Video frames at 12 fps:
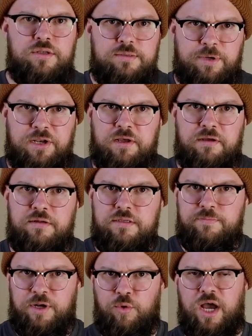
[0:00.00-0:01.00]
It's been a
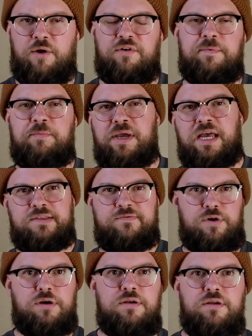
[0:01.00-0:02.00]
while. We've been pals
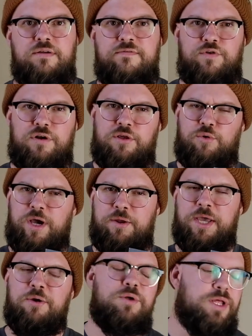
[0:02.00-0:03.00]
for a little
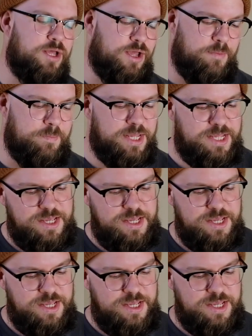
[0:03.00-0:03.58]
while now.